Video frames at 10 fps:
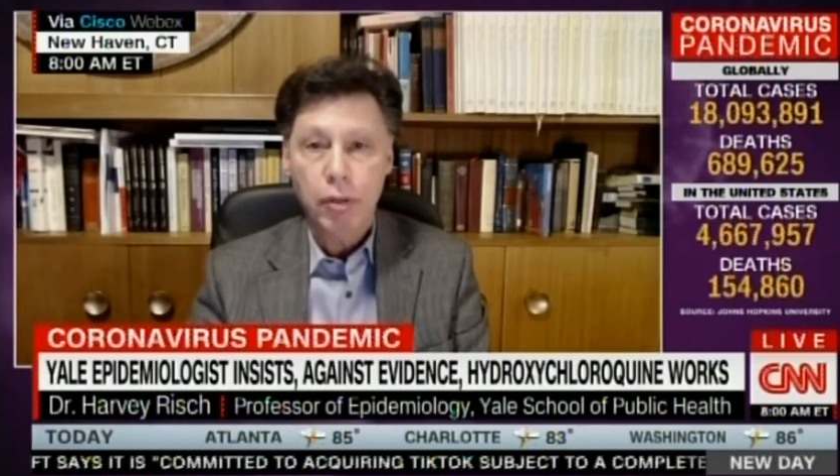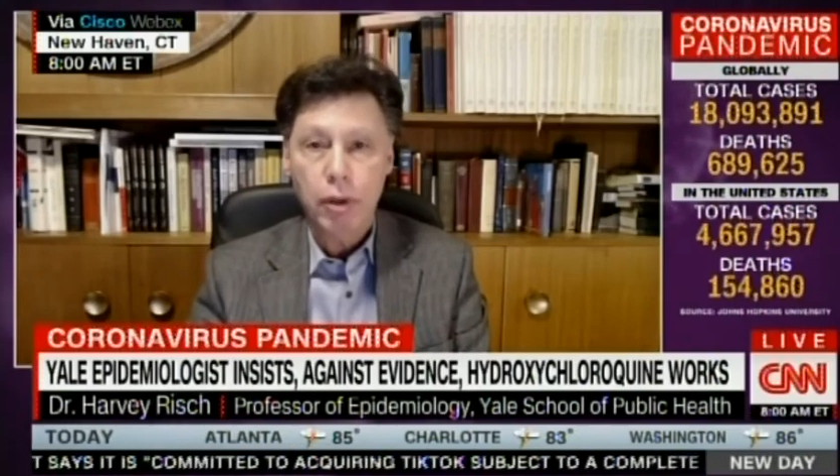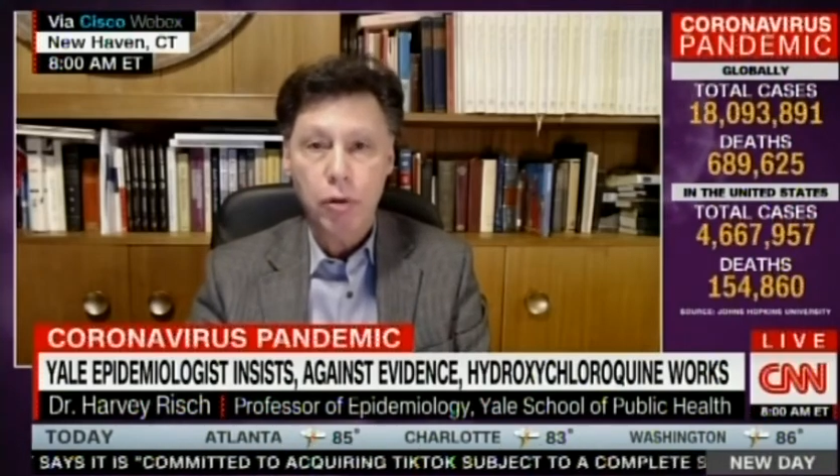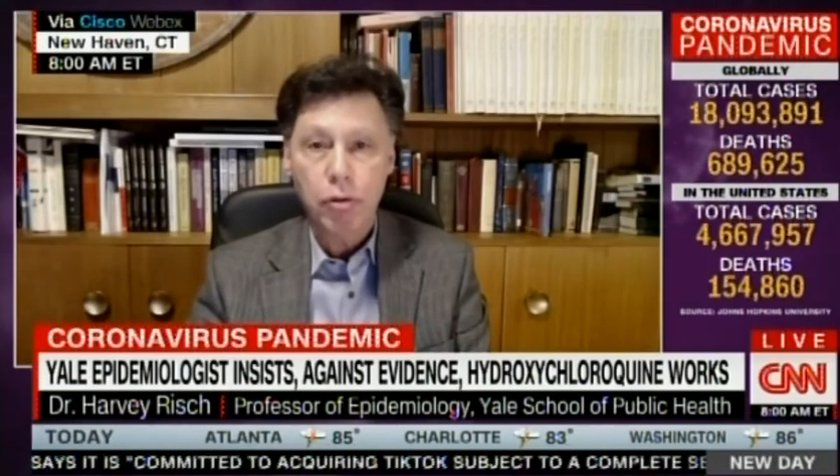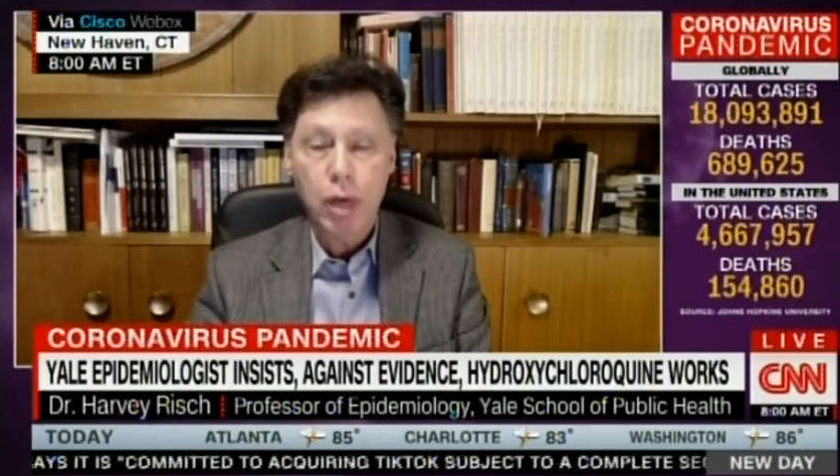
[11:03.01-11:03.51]

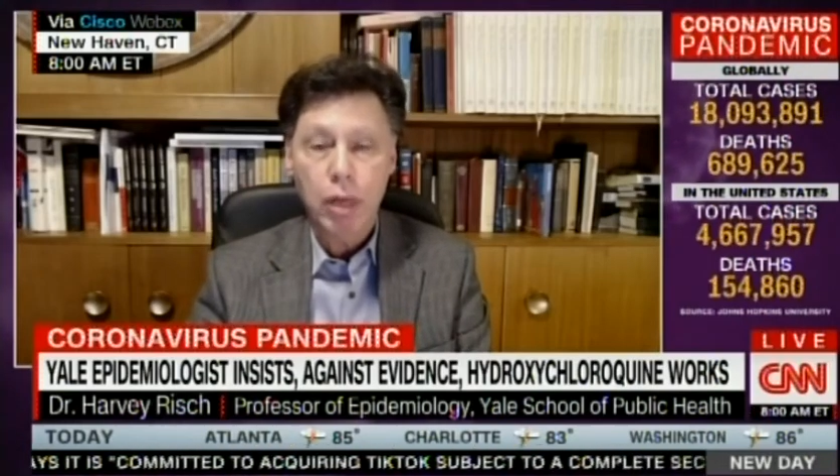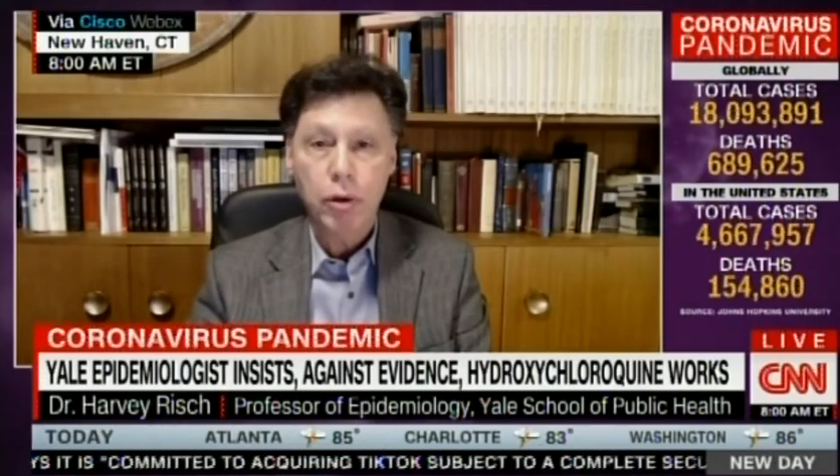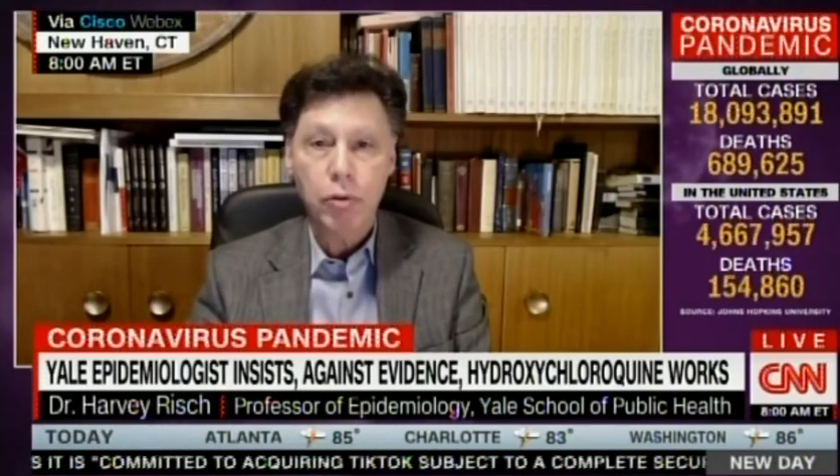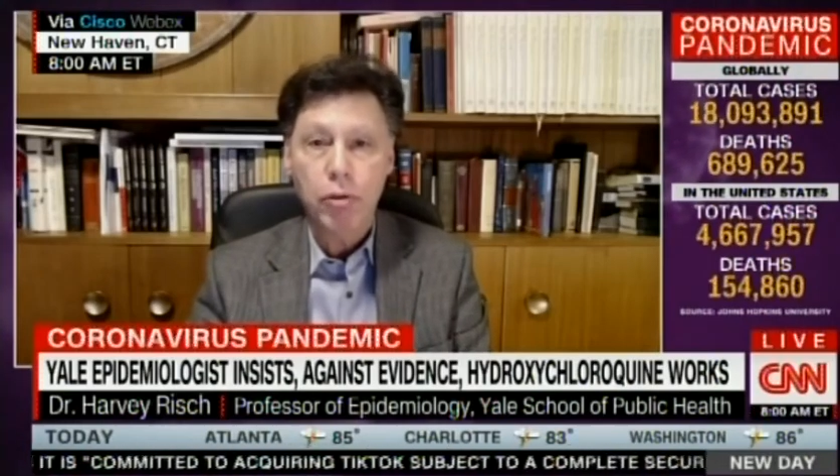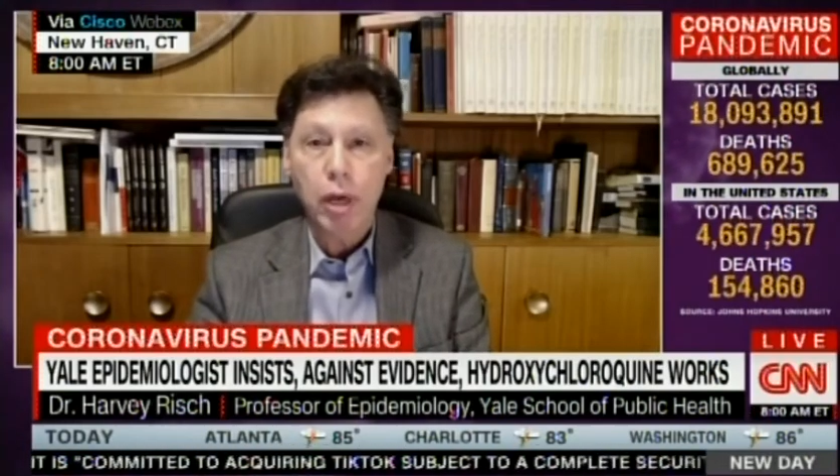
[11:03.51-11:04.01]
There's, stu
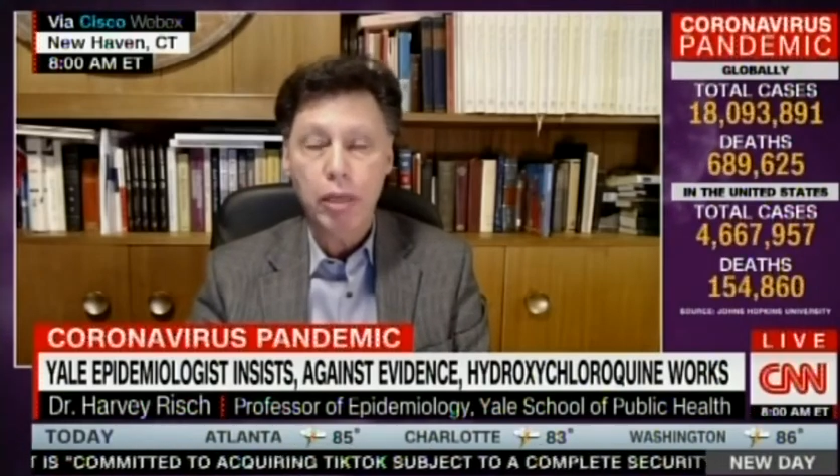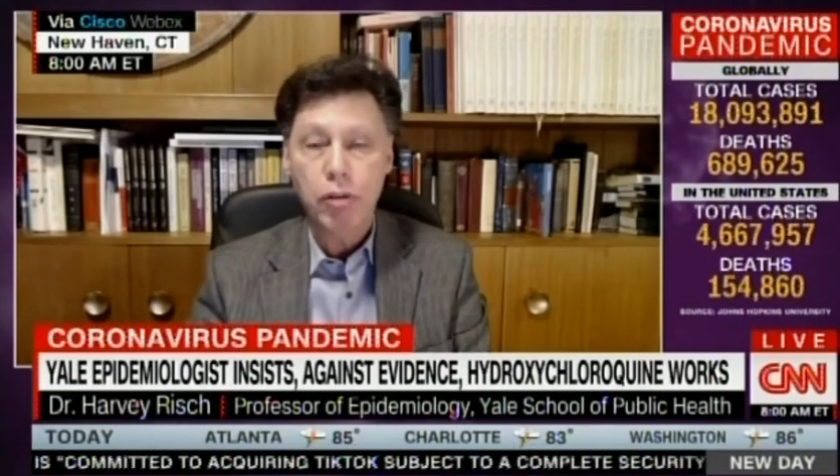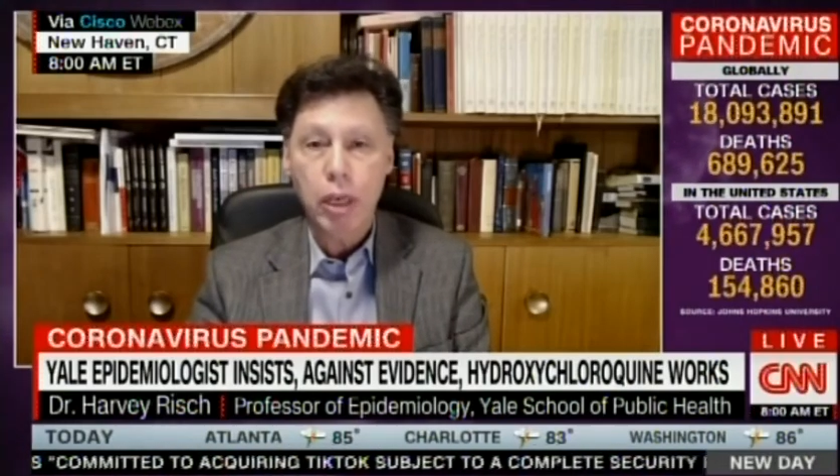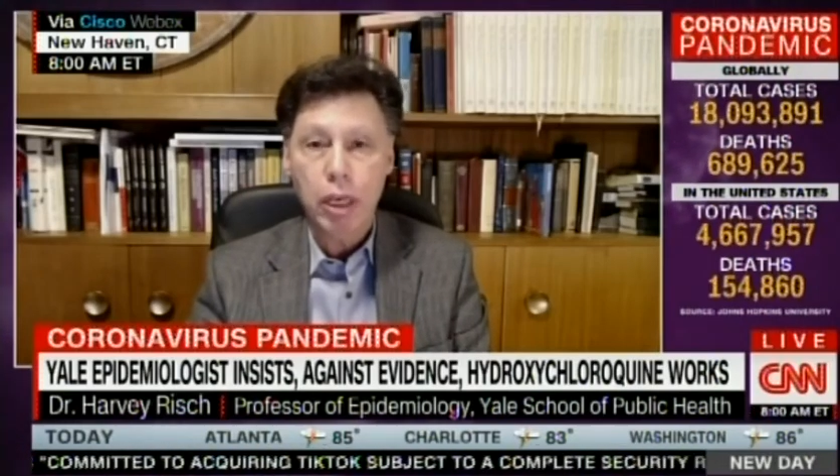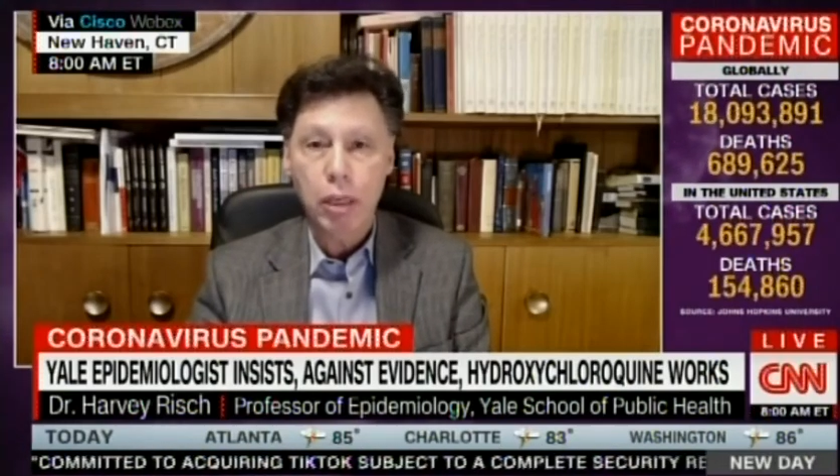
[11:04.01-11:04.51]
there's
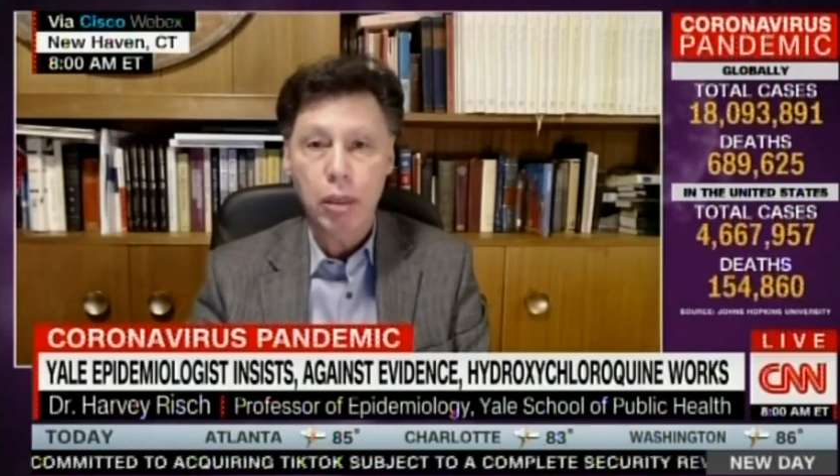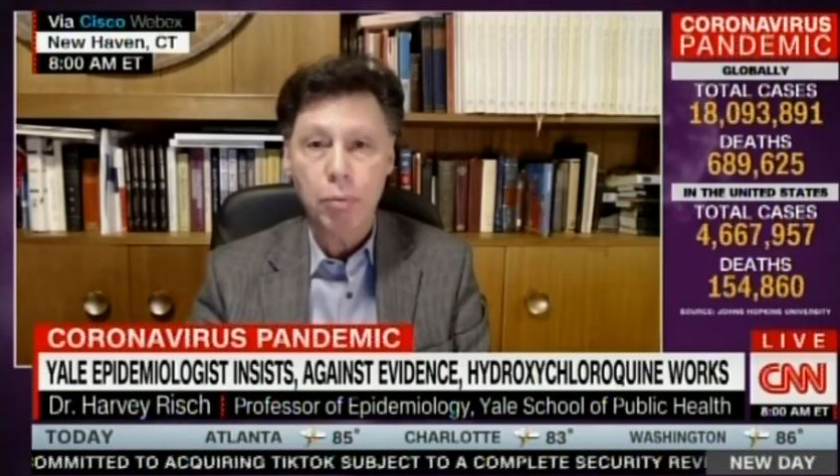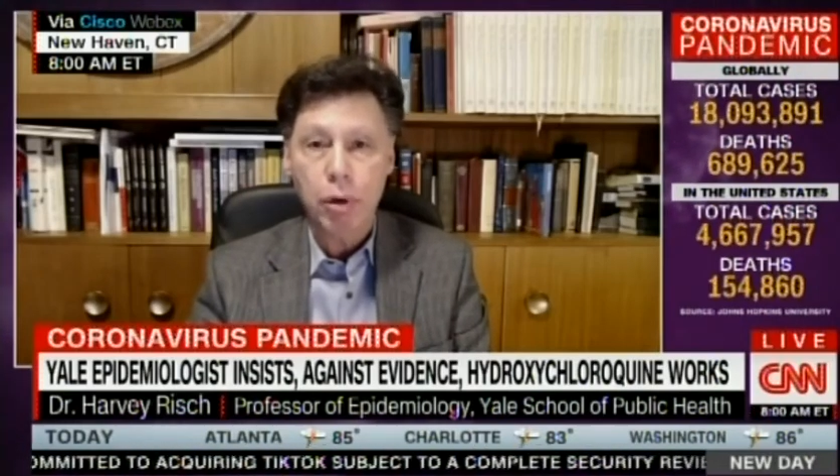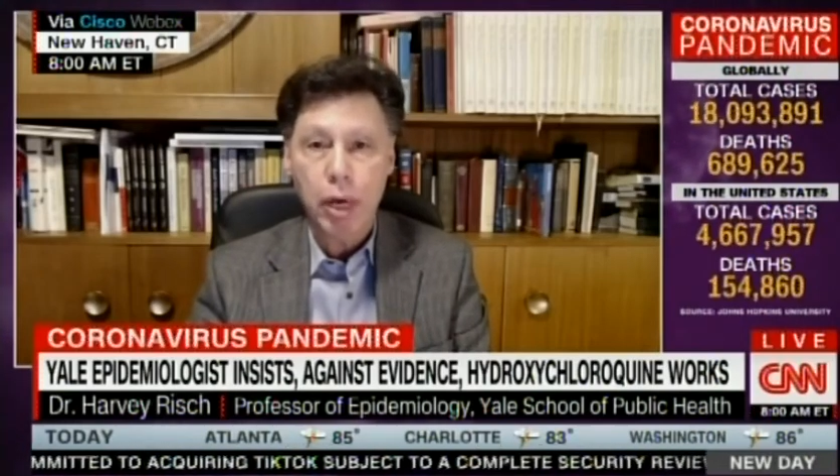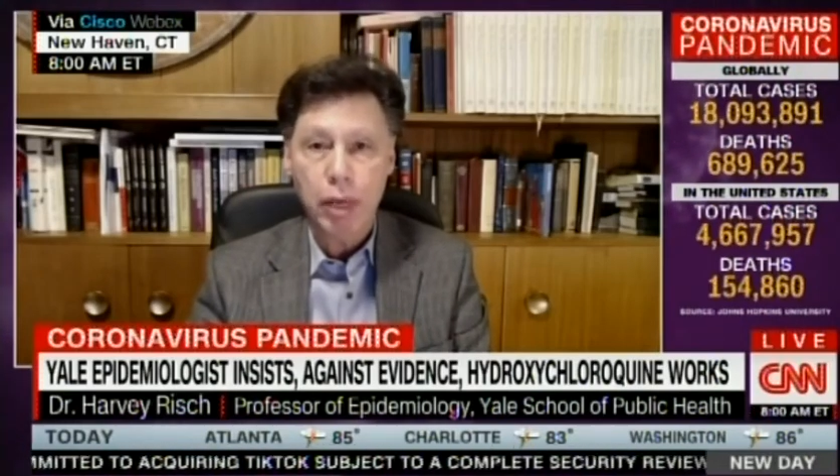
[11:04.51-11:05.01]
studies in the
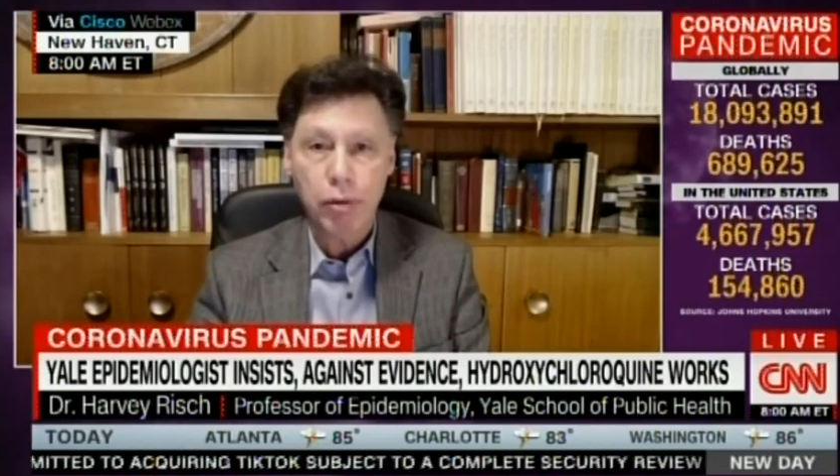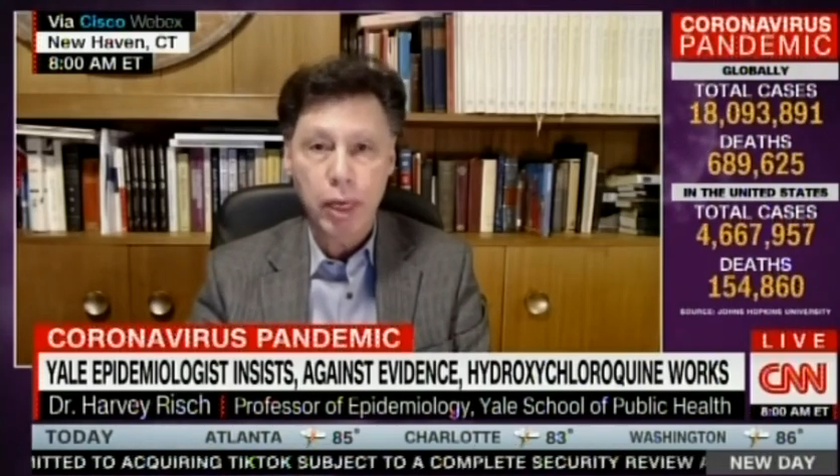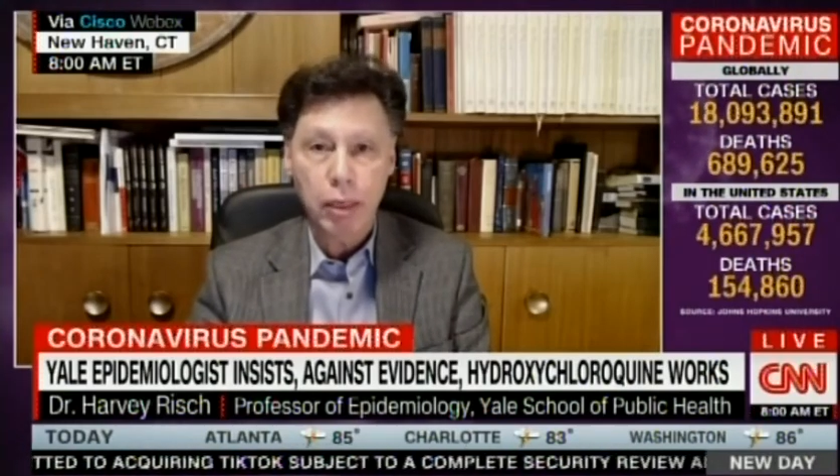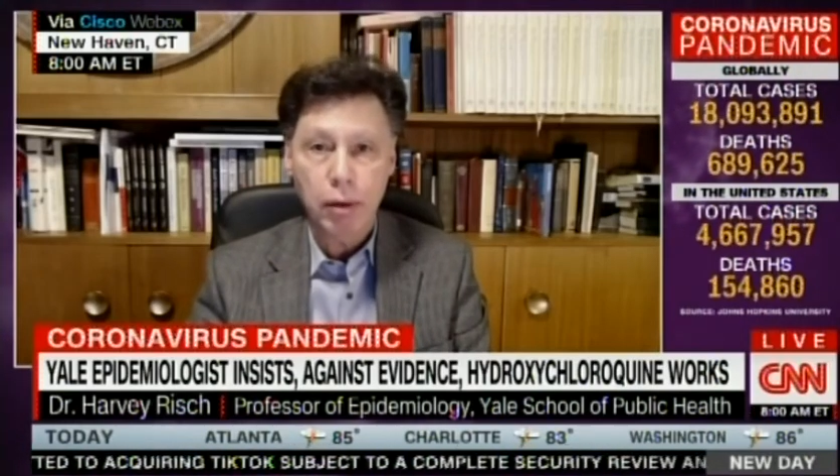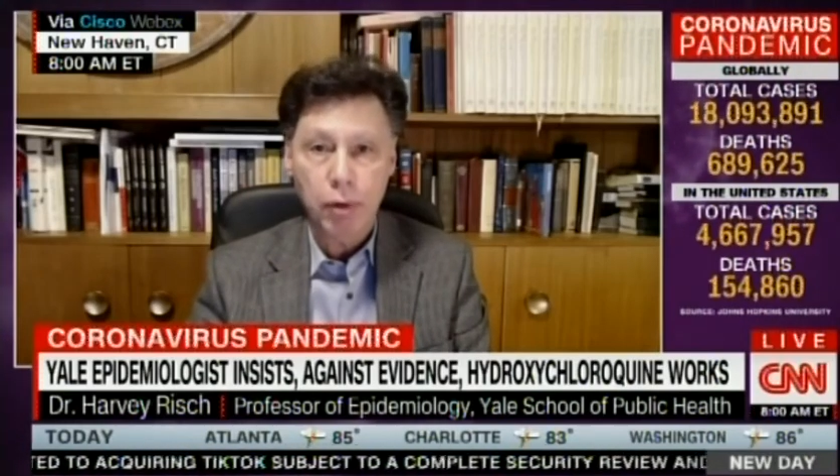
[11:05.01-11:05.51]
Pará
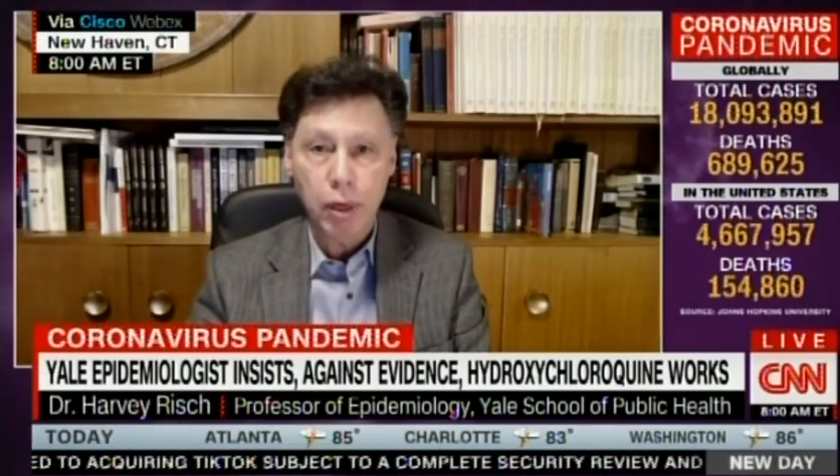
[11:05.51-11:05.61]
state of,